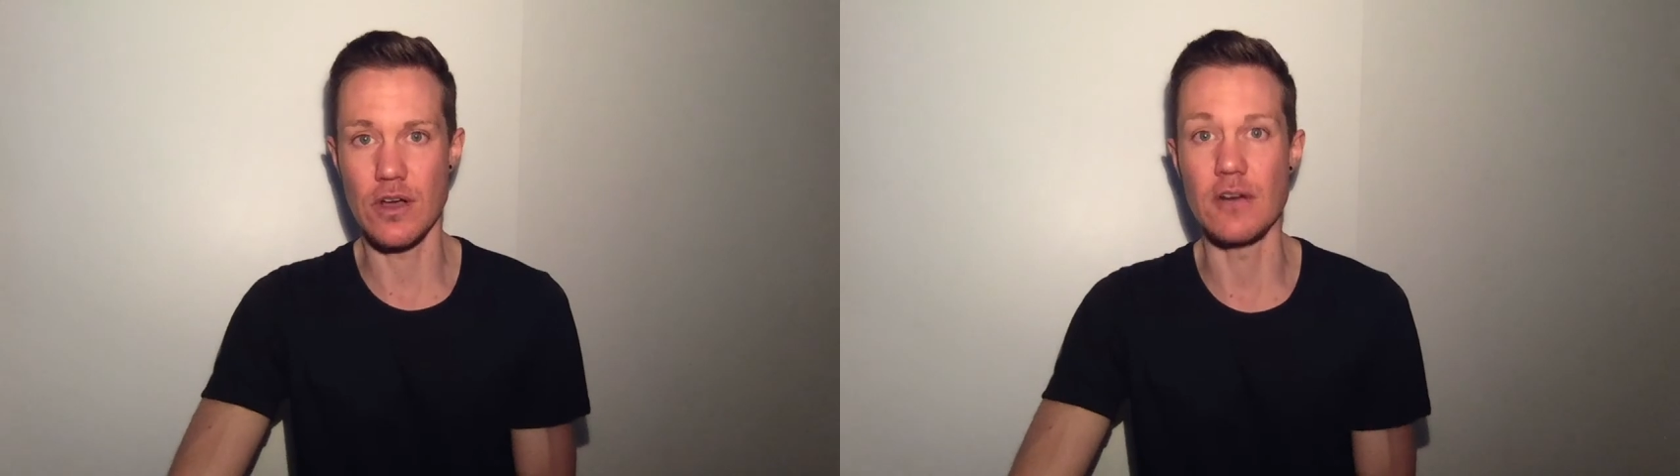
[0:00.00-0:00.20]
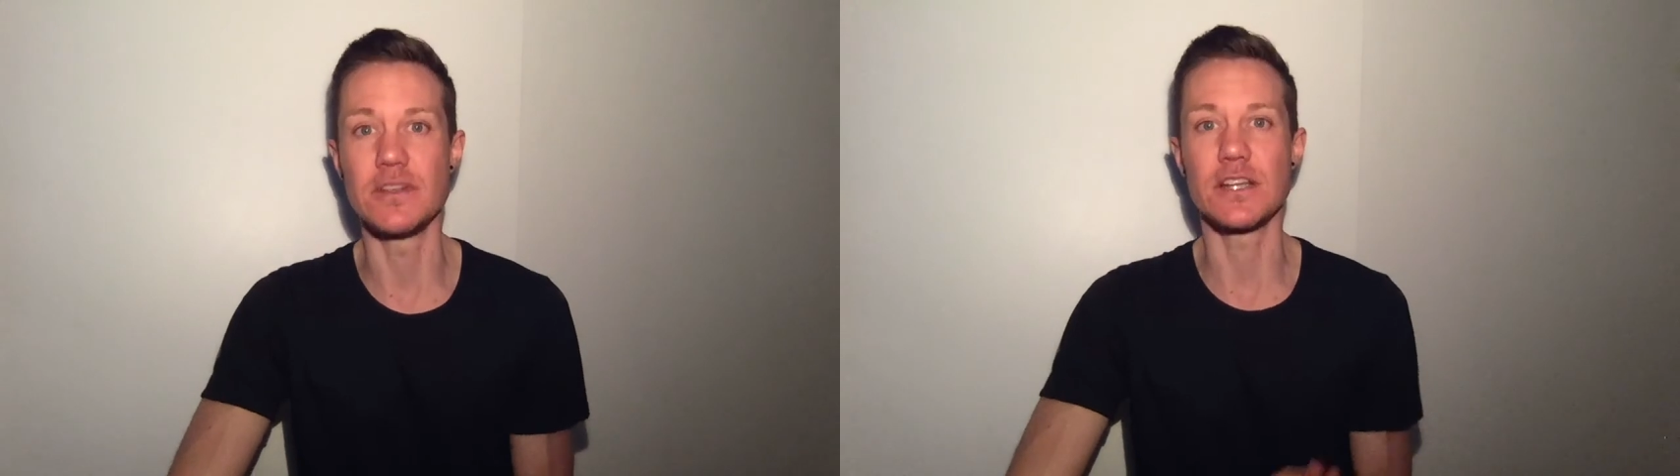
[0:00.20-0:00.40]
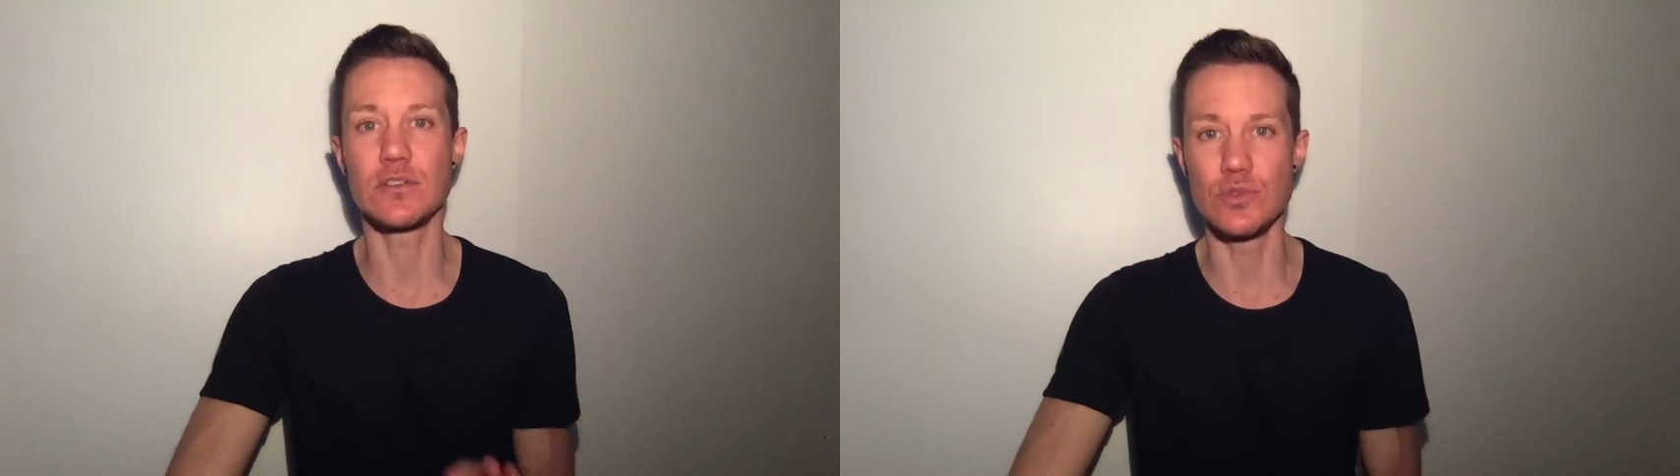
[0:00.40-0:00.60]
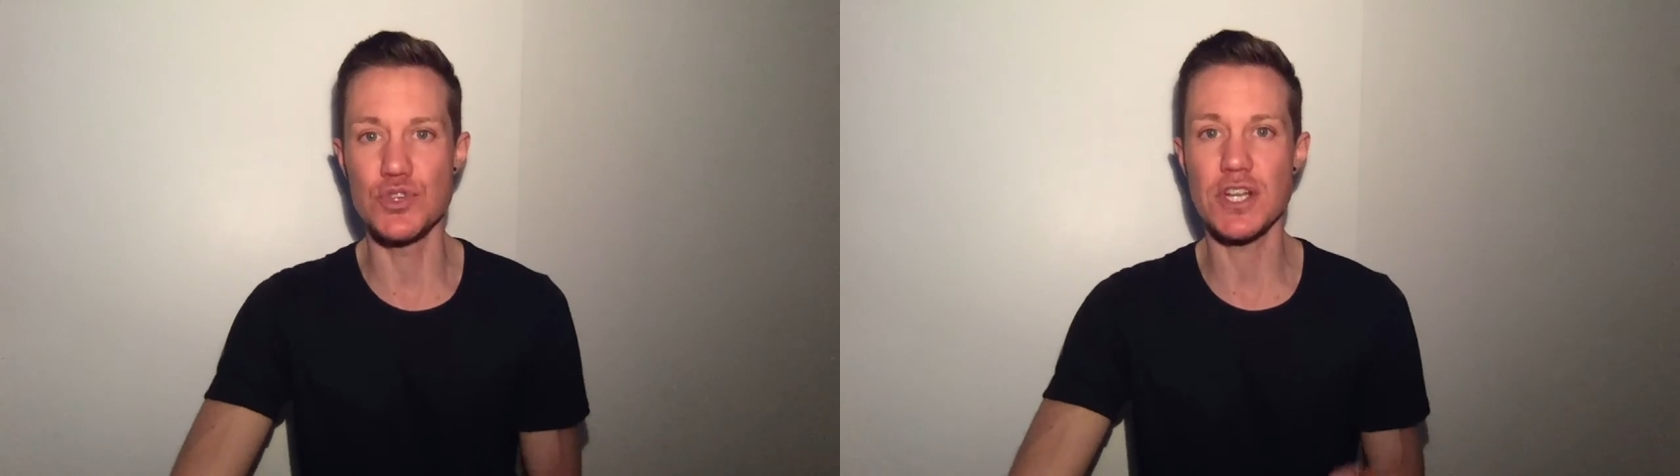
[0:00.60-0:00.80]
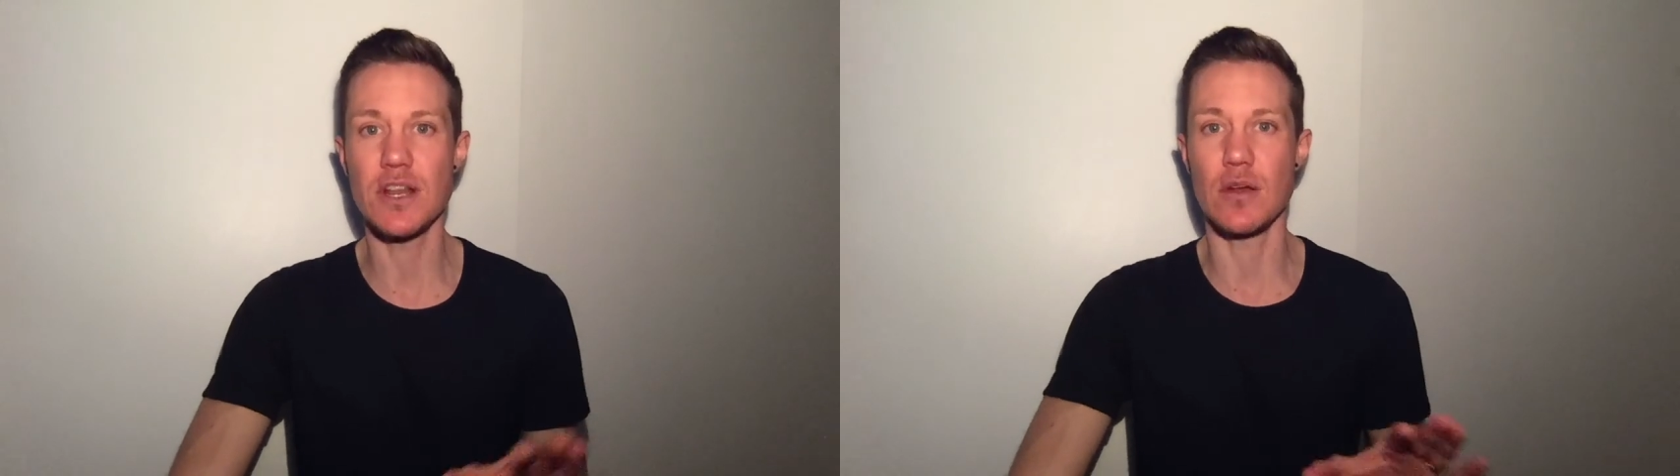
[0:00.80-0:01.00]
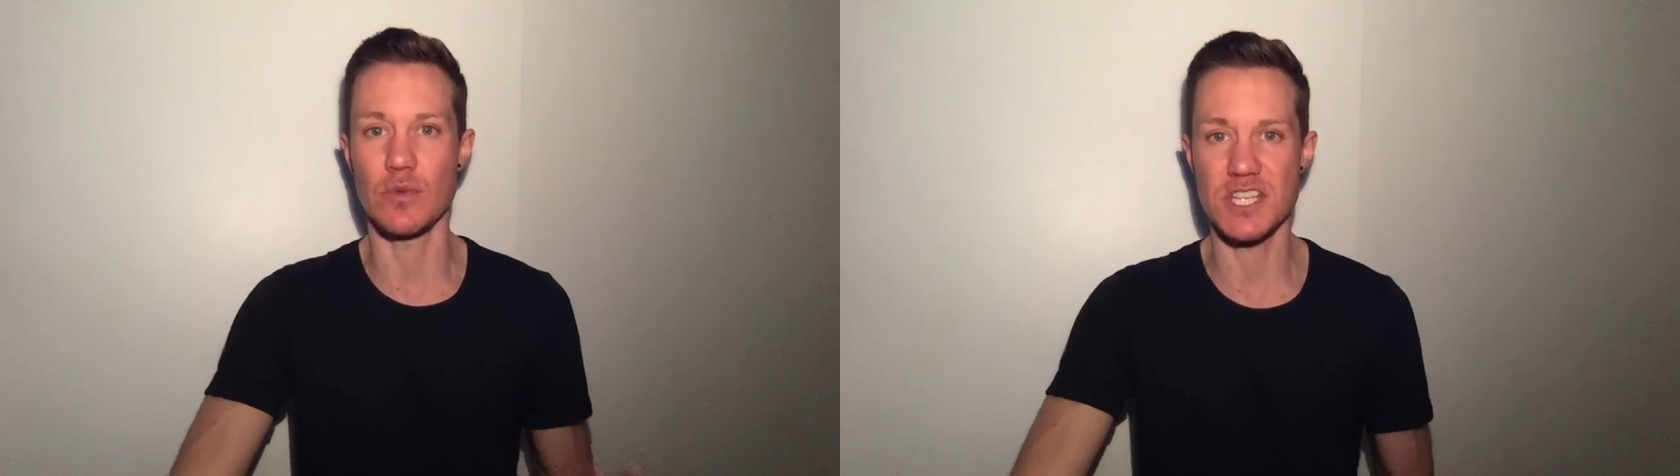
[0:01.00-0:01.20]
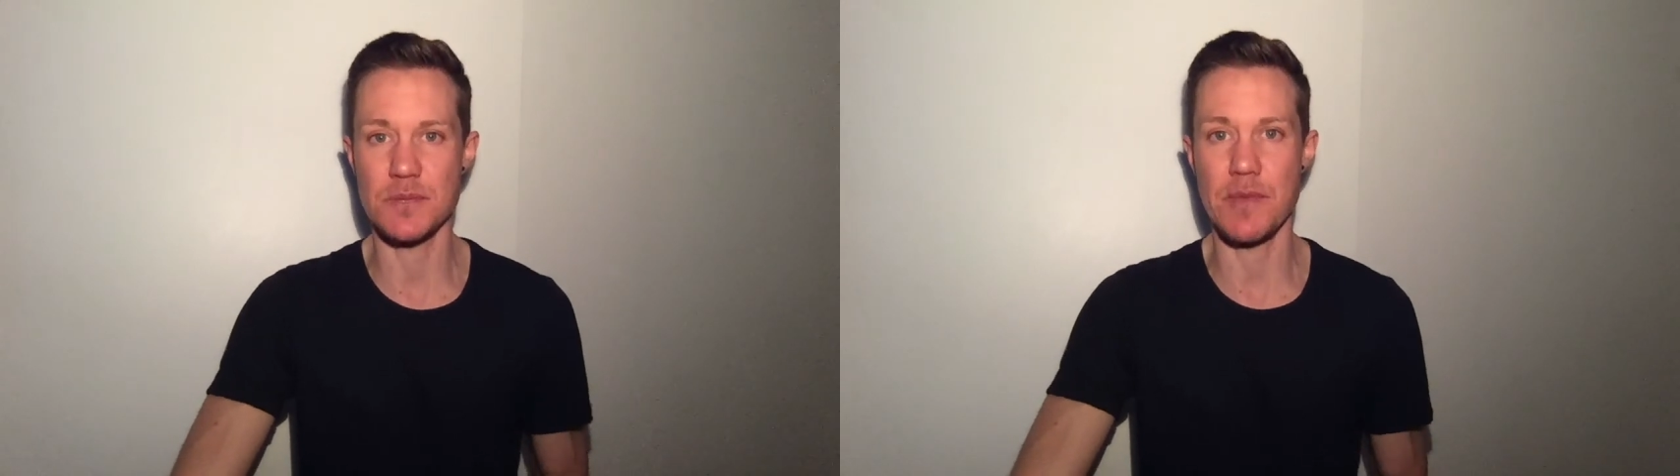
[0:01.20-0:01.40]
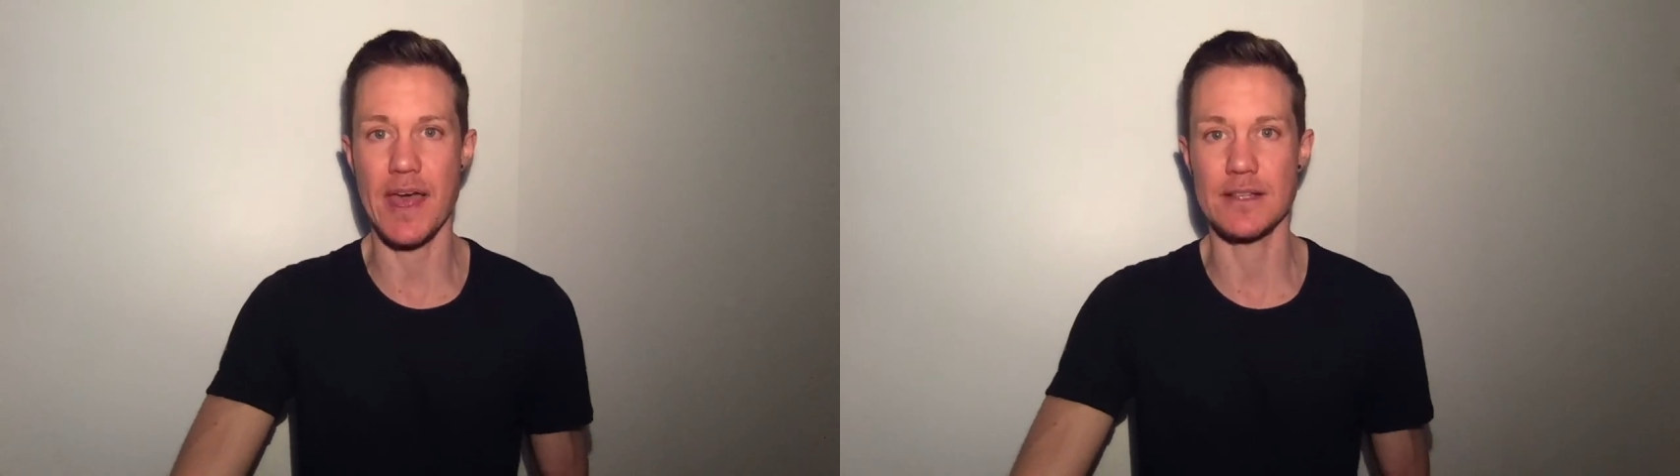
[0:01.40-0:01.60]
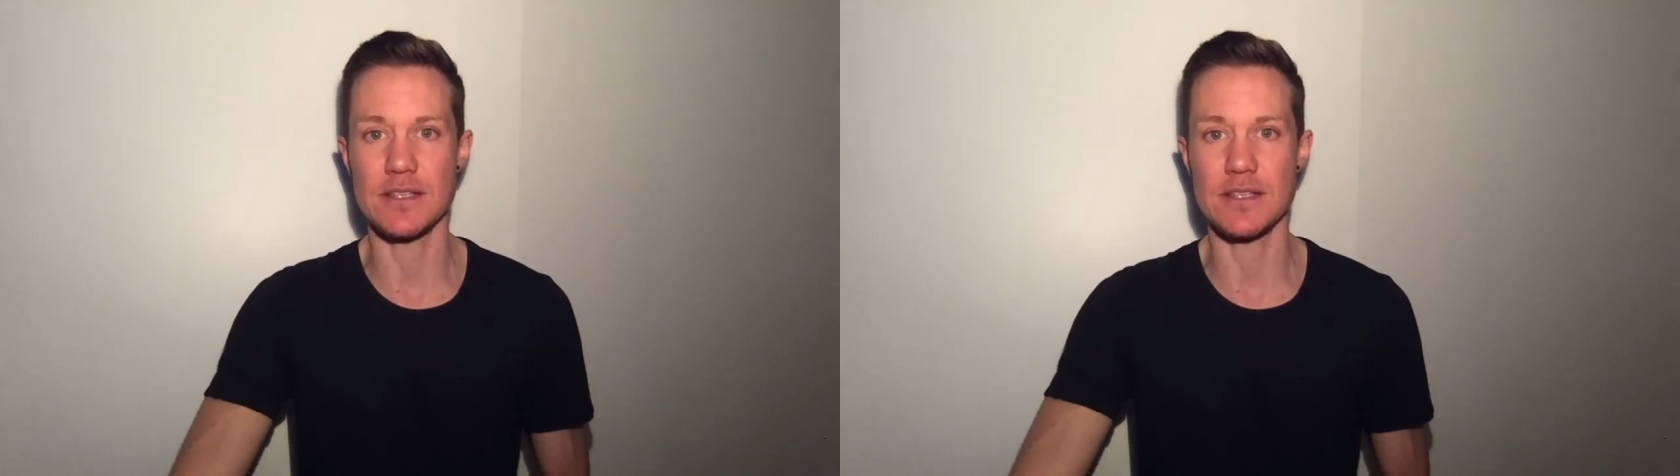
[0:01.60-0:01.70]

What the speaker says: of inclusion and respect